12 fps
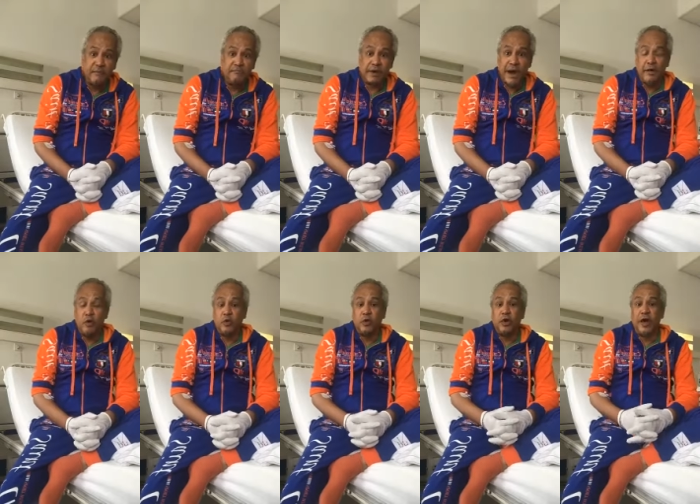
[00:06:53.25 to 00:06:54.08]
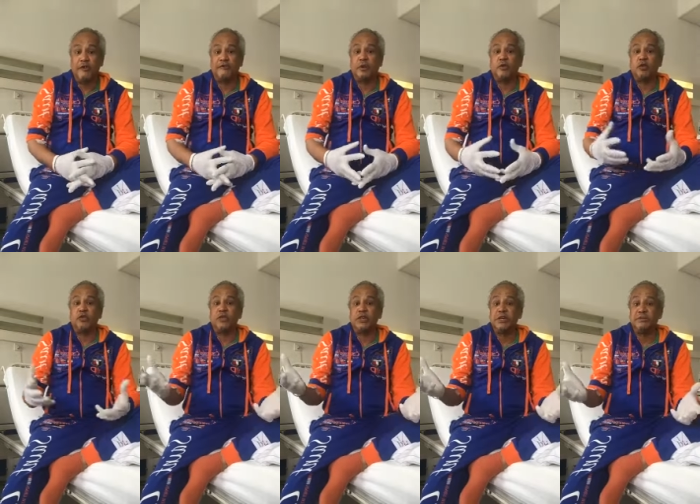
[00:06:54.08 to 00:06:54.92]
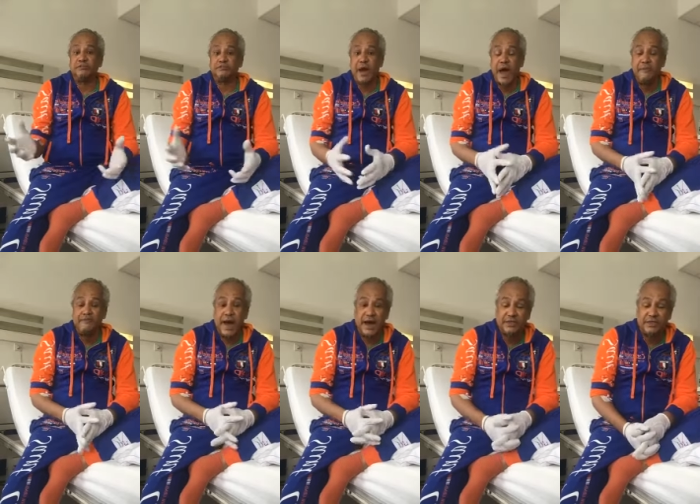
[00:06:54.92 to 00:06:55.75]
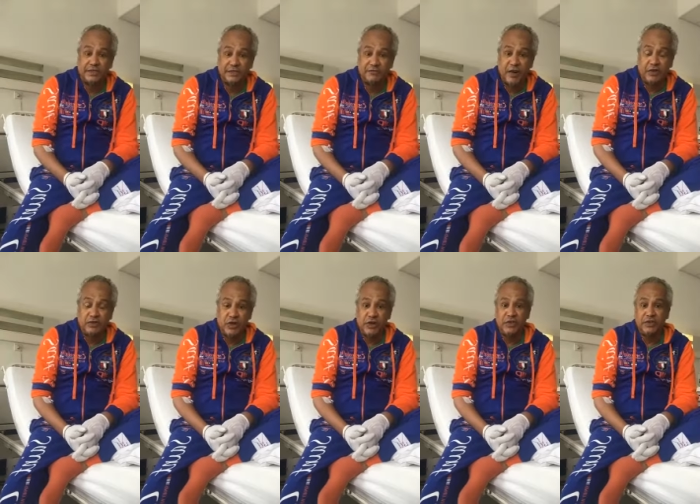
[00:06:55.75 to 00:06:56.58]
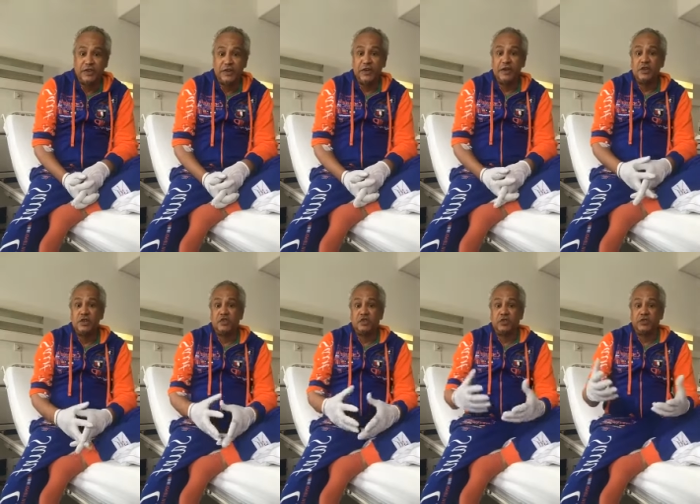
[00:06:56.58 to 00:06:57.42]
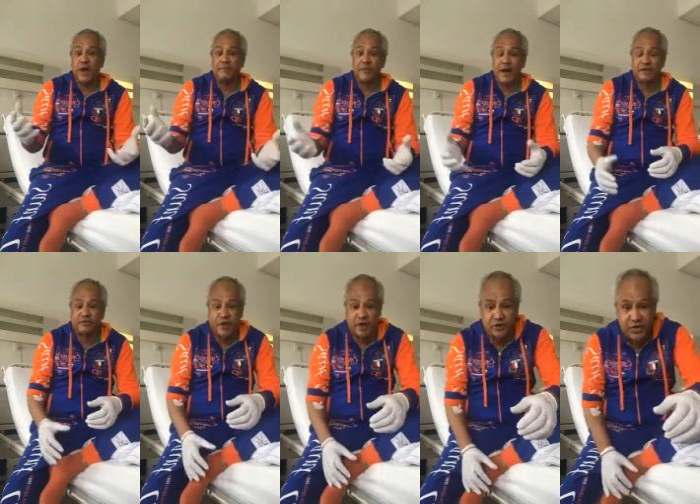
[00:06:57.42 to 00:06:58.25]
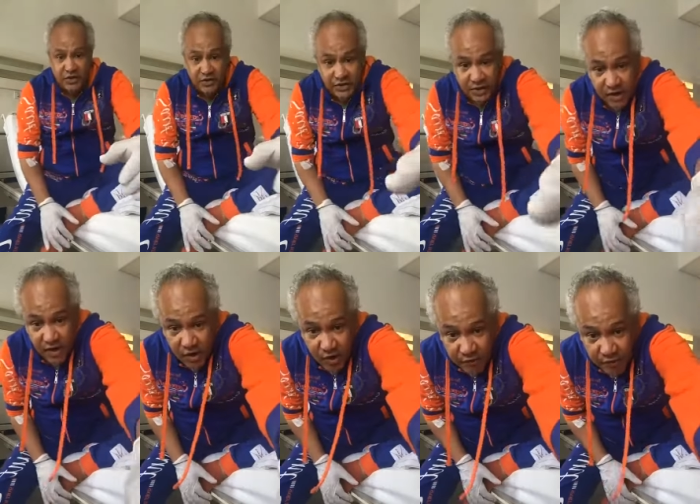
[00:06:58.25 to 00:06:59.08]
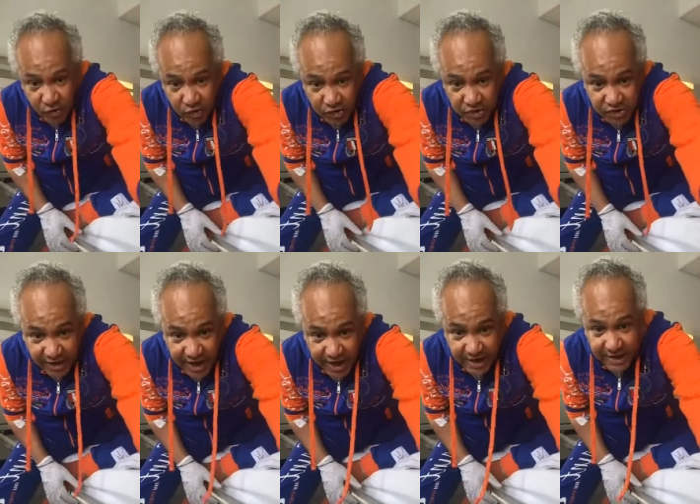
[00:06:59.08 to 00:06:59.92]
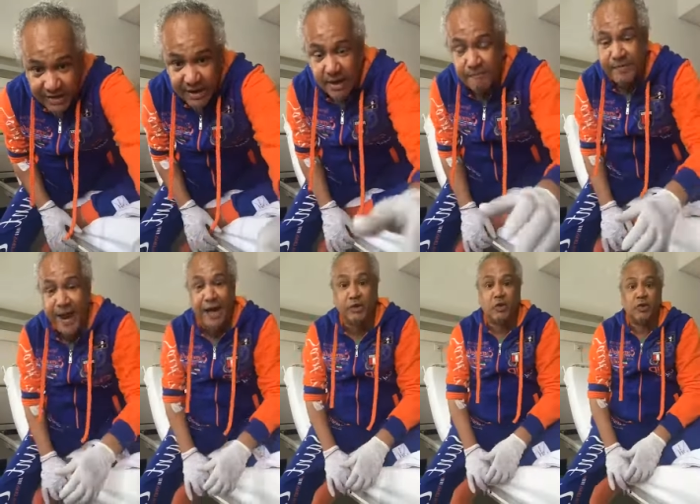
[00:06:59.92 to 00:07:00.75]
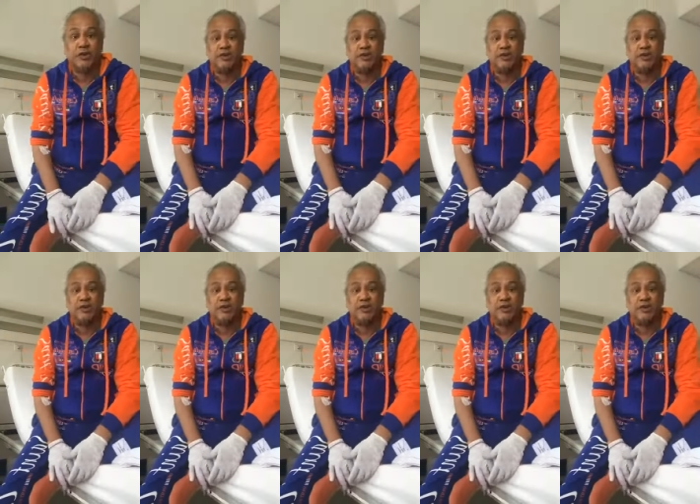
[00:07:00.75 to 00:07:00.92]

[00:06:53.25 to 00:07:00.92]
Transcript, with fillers: Bravo we're gonna have a Gucci handbags factories, shoes handbags factories of Gucci, Chanel, and Prado